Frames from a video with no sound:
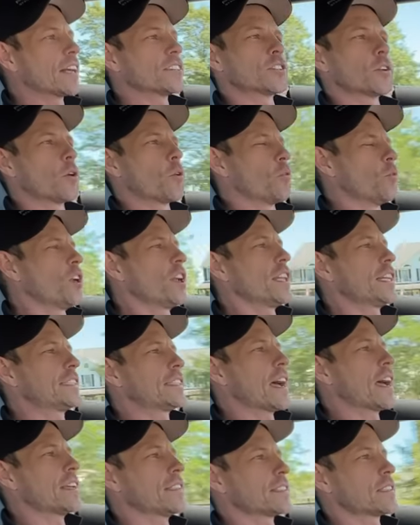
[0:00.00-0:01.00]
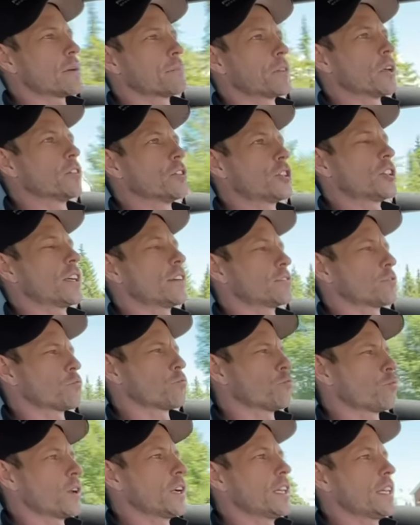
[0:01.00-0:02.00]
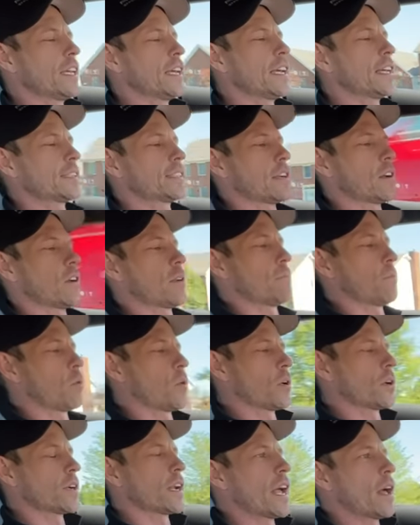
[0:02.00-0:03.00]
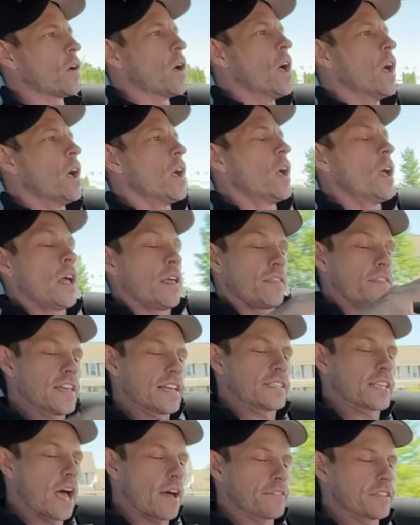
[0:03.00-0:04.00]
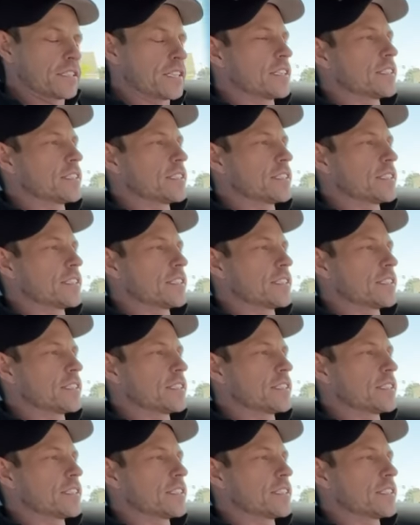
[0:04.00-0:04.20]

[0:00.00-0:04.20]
so it really tightens up those shifts, really gets it on board. Now, this obviously